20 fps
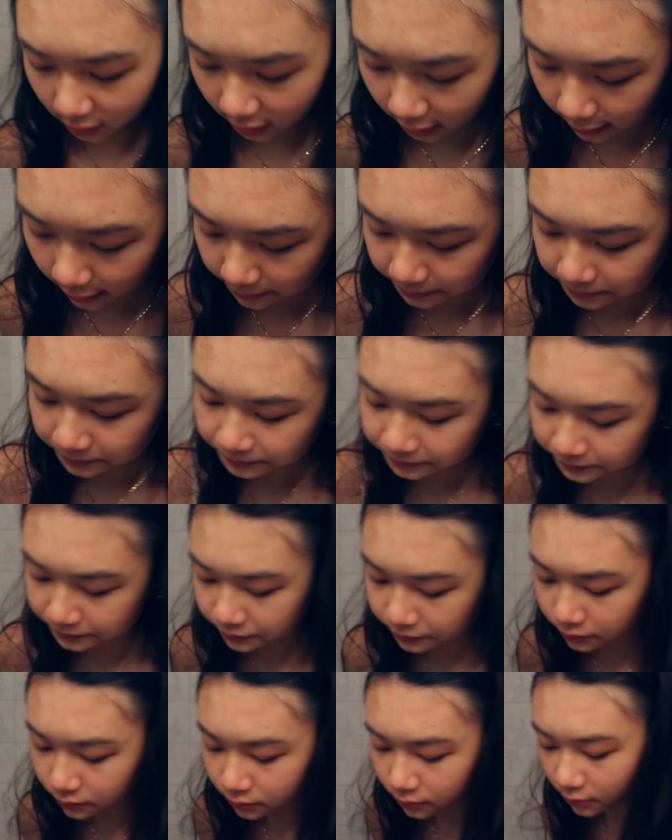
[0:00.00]
Okay,
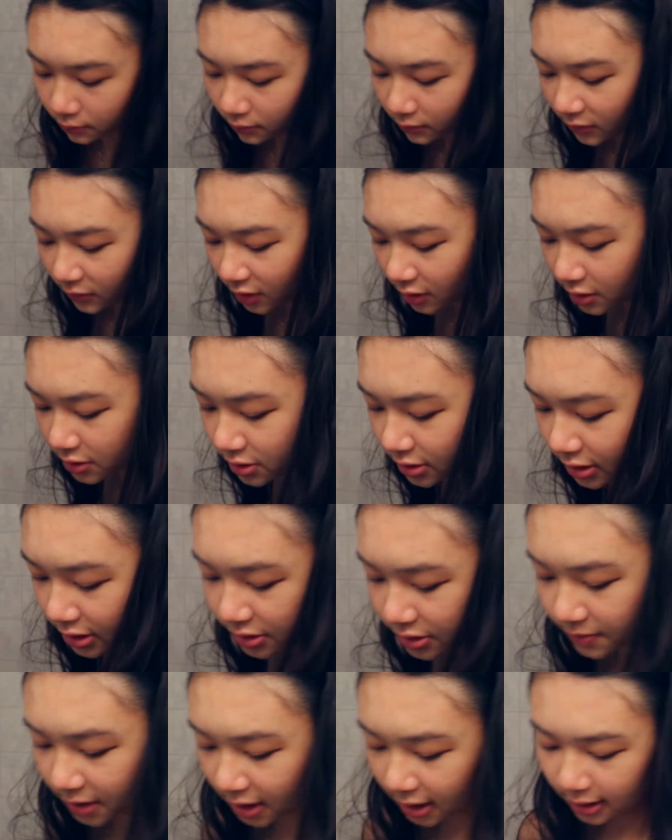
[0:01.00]
so
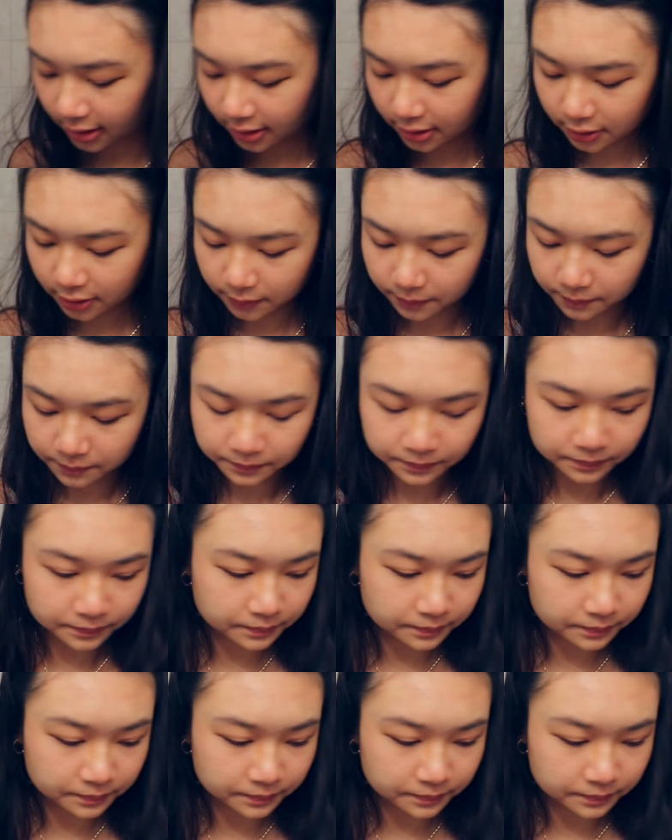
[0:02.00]
there's my eyeliner.